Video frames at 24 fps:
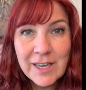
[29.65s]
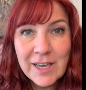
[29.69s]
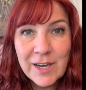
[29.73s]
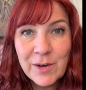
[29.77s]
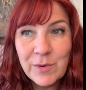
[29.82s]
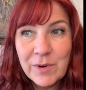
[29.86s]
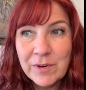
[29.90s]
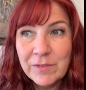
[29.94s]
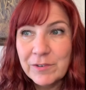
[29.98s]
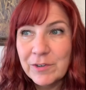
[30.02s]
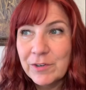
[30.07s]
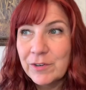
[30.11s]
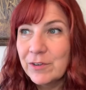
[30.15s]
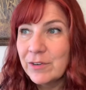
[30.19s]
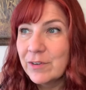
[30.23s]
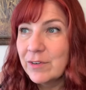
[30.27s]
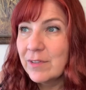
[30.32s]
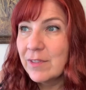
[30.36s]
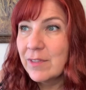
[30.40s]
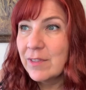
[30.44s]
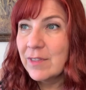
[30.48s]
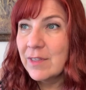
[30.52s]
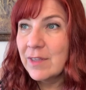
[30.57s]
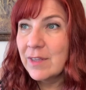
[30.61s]
However,
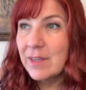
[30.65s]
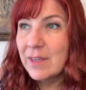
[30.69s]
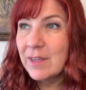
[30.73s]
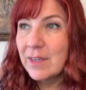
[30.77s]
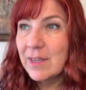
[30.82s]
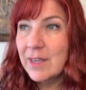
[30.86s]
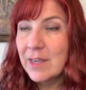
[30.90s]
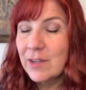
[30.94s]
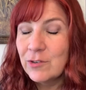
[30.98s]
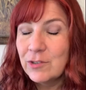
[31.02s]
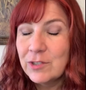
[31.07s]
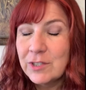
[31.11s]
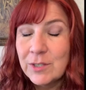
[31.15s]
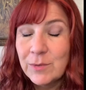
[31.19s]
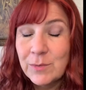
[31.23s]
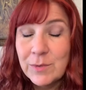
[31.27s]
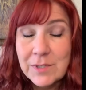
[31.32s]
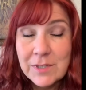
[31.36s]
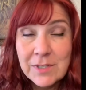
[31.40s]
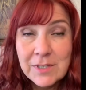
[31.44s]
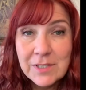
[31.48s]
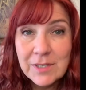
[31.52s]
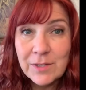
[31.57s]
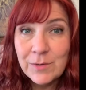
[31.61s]
the energy
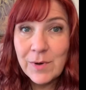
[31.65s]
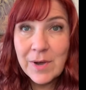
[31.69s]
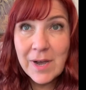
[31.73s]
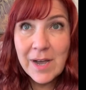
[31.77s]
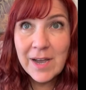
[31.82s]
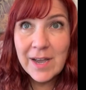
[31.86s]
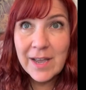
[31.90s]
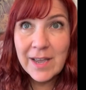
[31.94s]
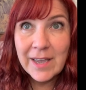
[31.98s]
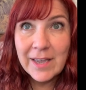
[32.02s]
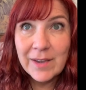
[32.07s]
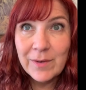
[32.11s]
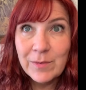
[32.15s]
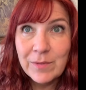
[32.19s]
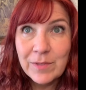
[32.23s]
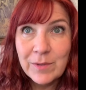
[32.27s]
was so high,